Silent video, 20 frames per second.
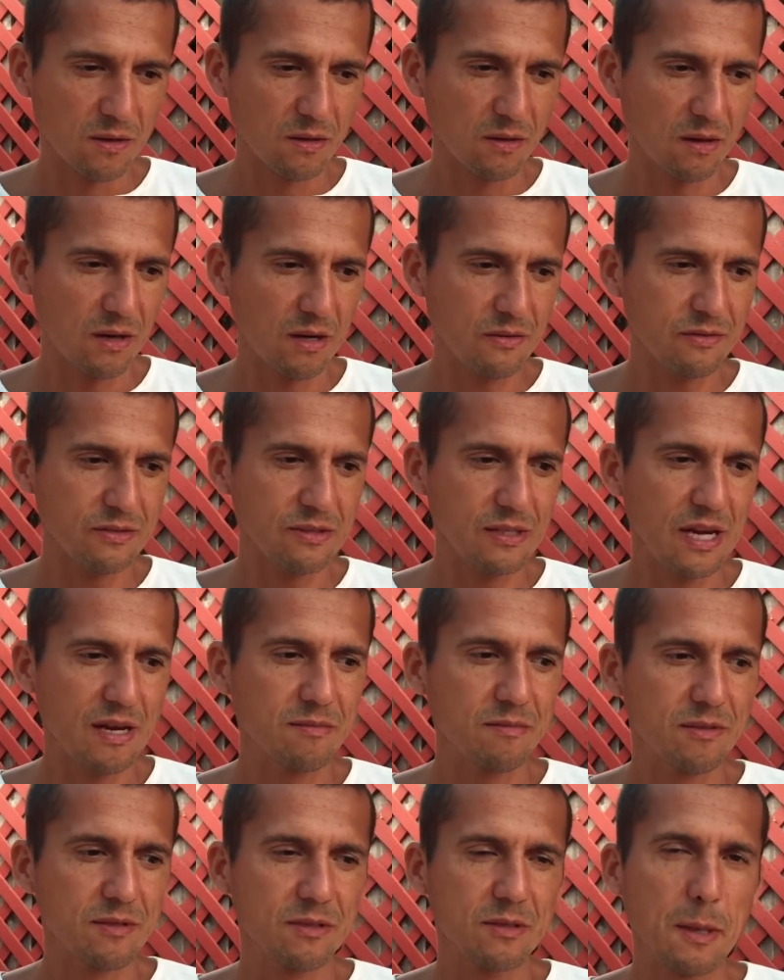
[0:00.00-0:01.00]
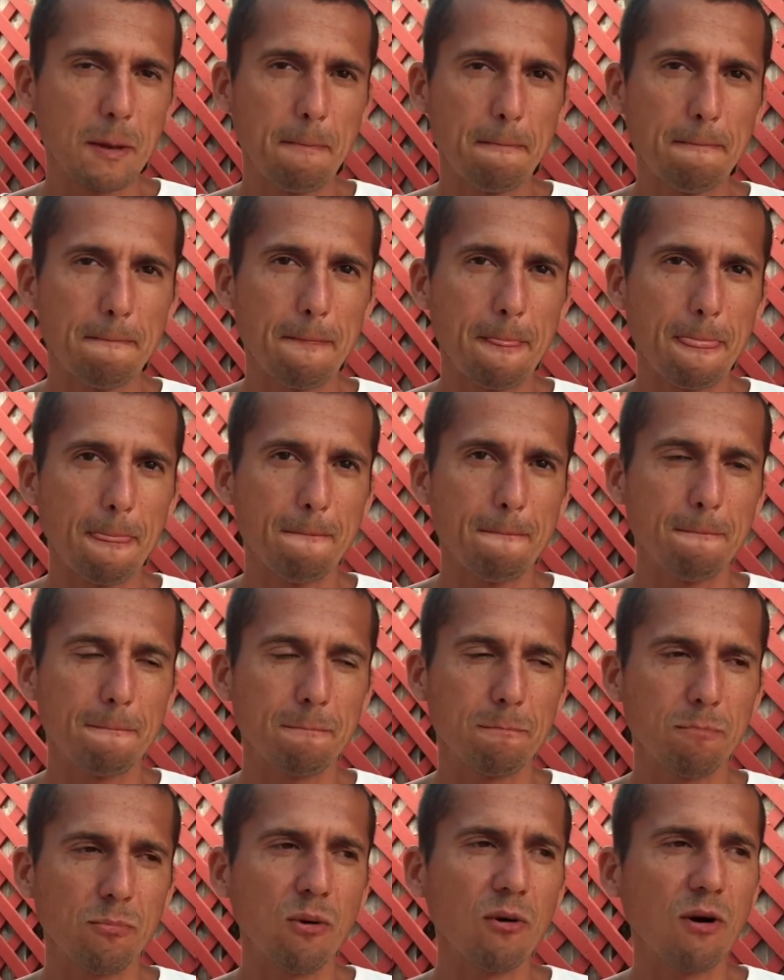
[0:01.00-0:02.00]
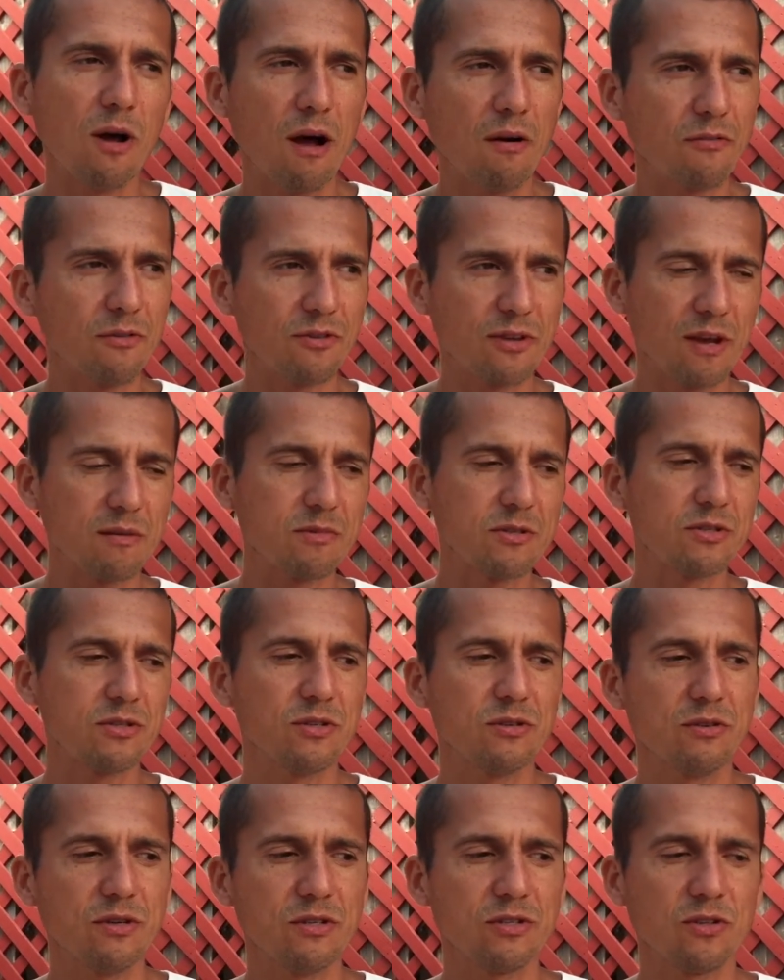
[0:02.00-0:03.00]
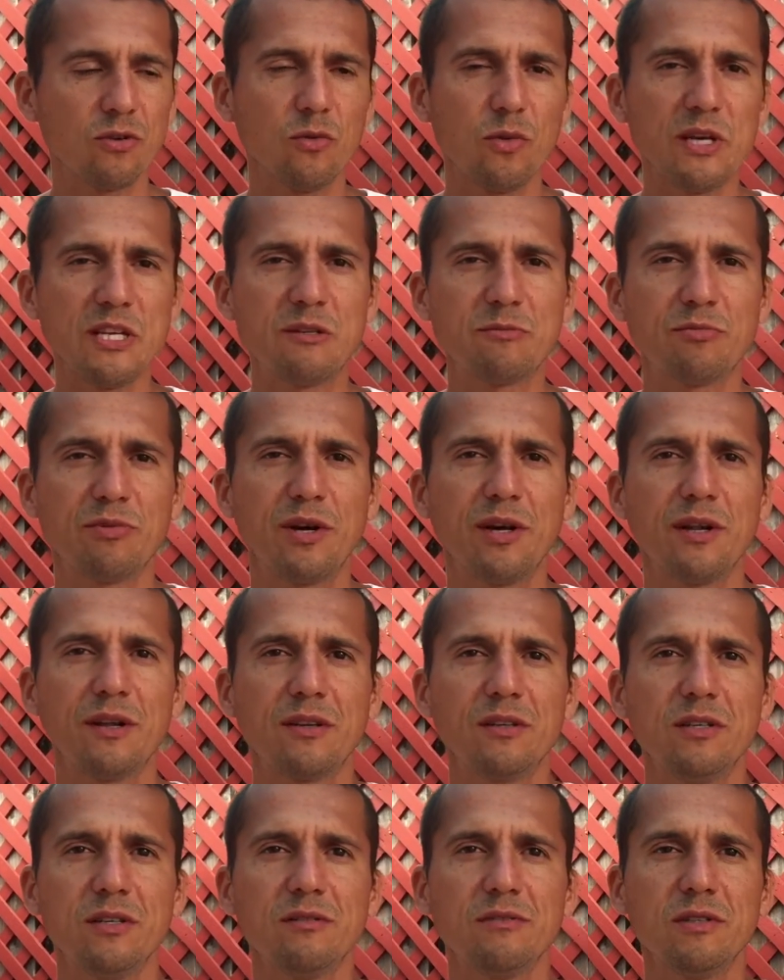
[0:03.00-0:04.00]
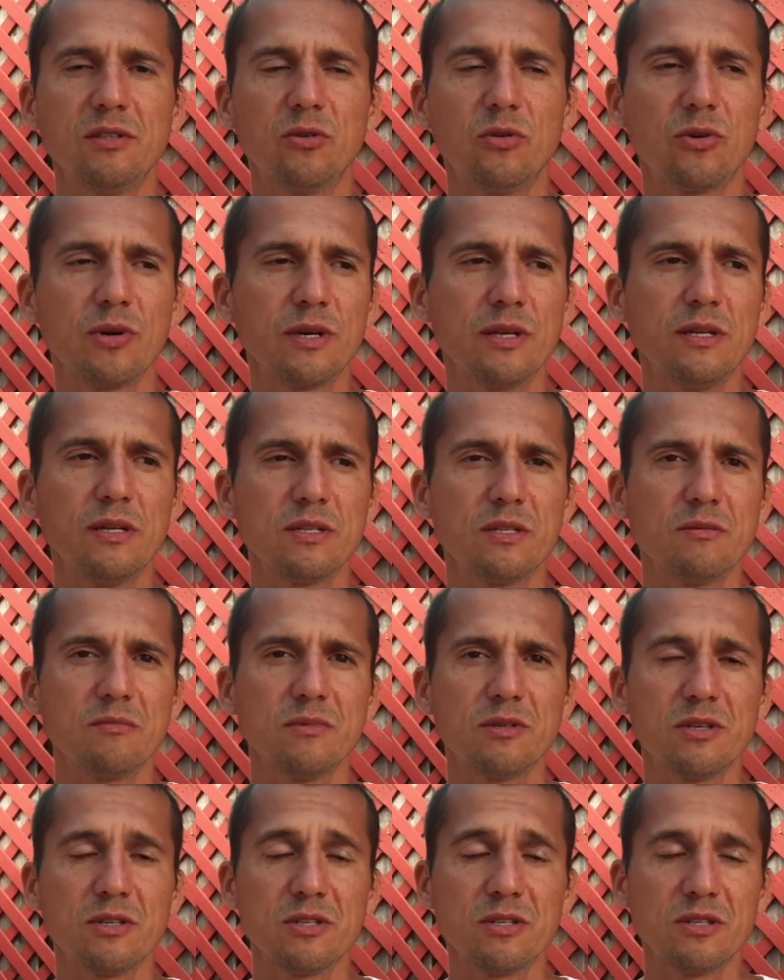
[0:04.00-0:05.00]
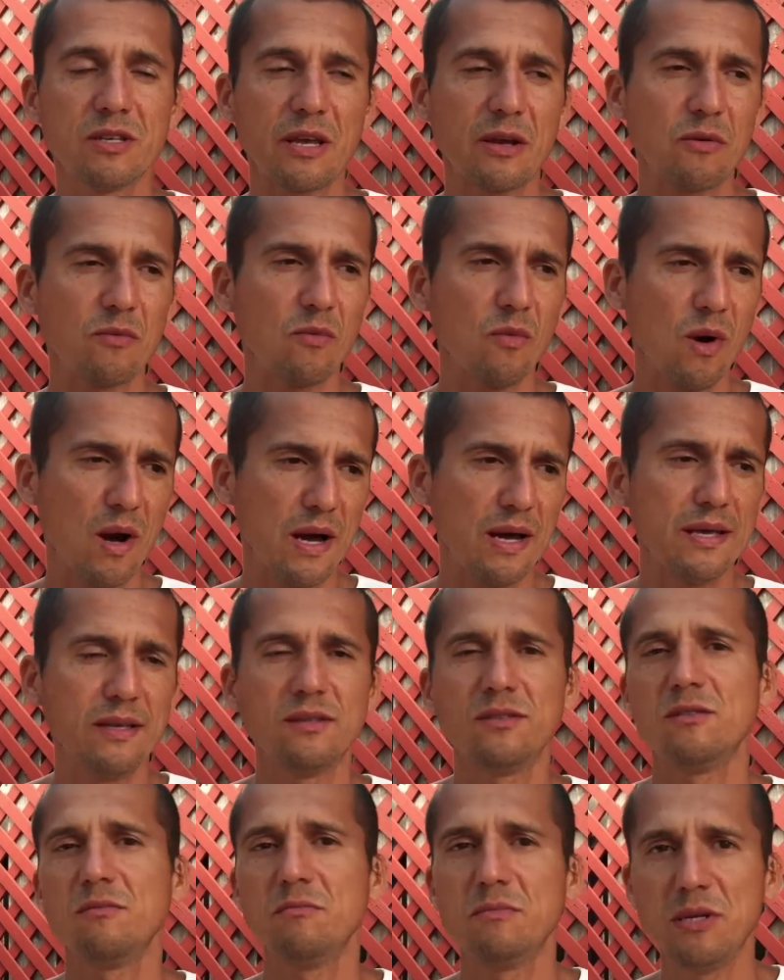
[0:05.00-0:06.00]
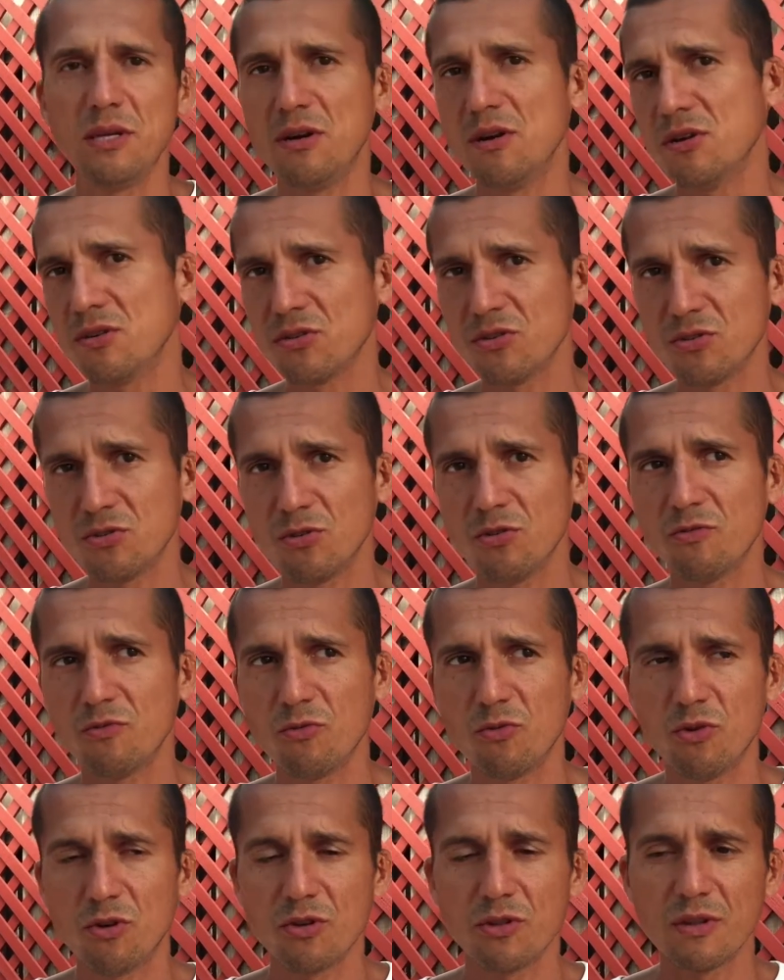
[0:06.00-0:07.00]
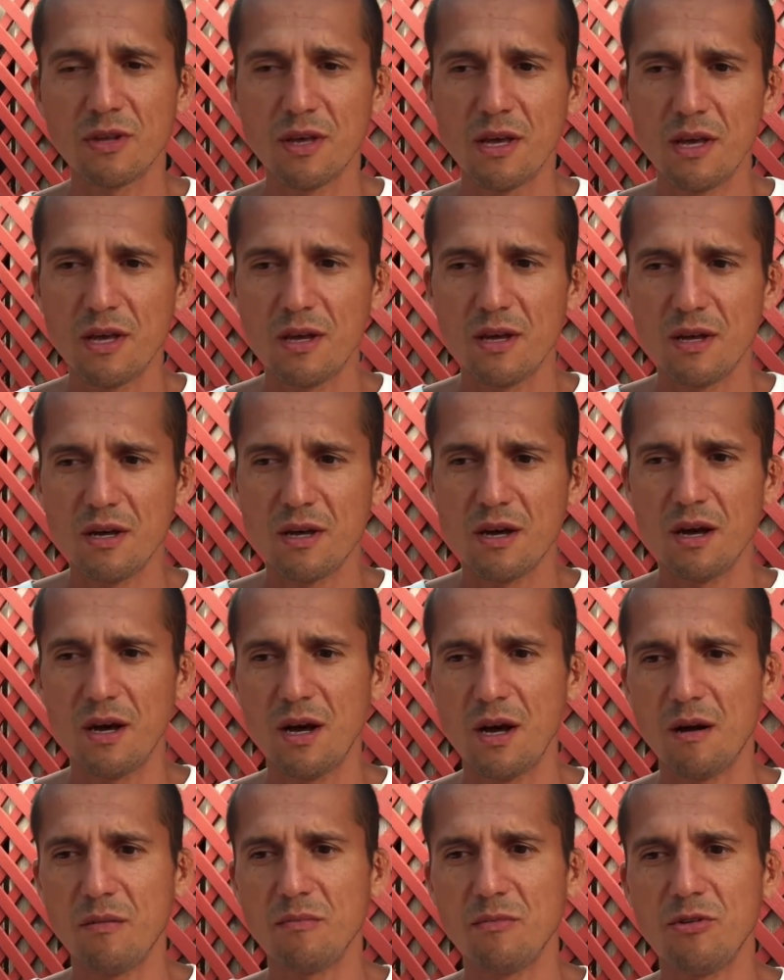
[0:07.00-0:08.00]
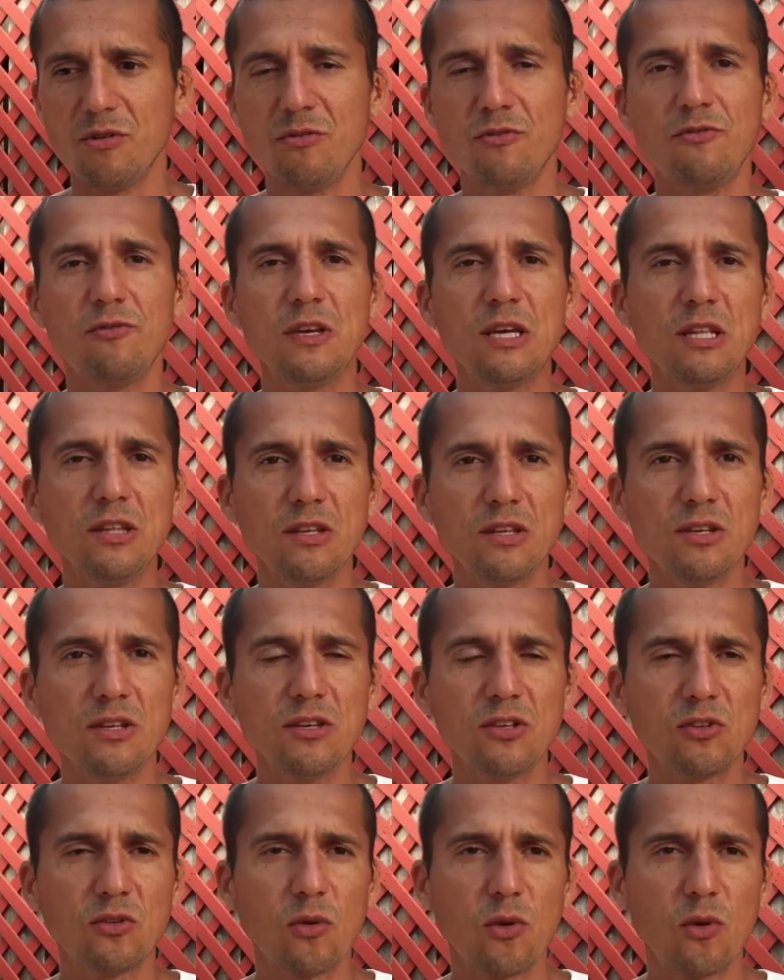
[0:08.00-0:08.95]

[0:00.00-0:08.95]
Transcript: Well, oftentimes, chemically, biochemically. Well, oftentimes is the the waste product of an organism, such as like wines and beers and so forth. Um, you feed the yeast